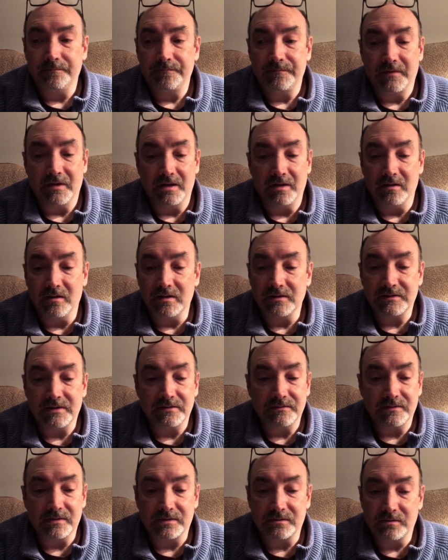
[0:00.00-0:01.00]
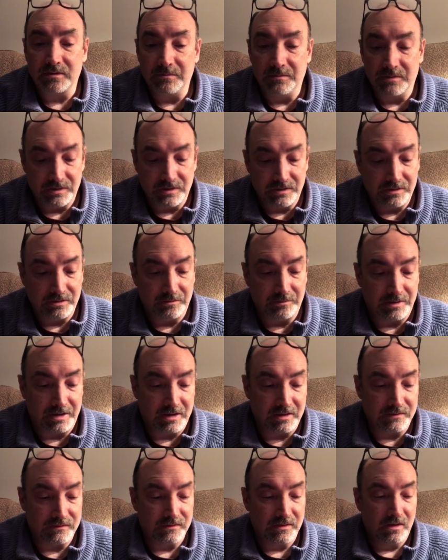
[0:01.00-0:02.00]
And I know that sounds extreme, do,
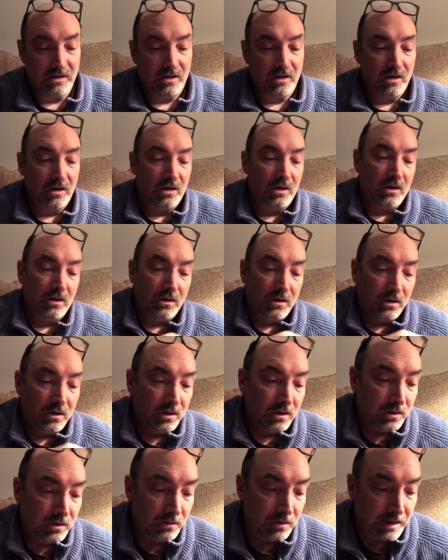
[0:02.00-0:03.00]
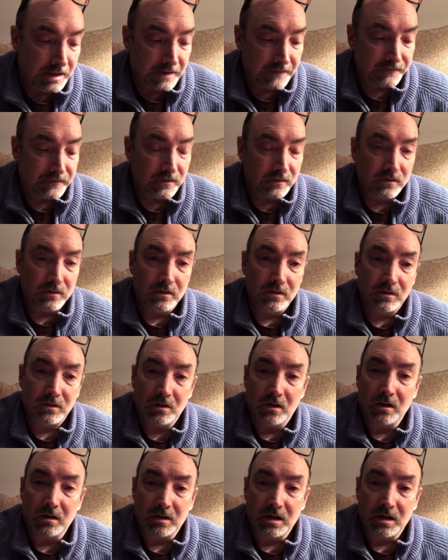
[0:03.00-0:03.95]
because you have to talk.